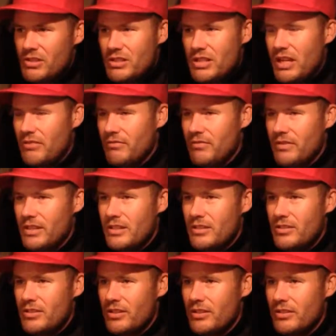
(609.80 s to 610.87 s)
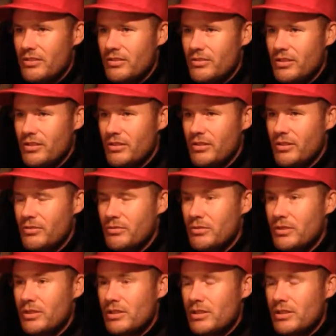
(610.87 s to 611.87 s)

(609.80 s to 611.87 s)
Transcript: 10 feet to the hole.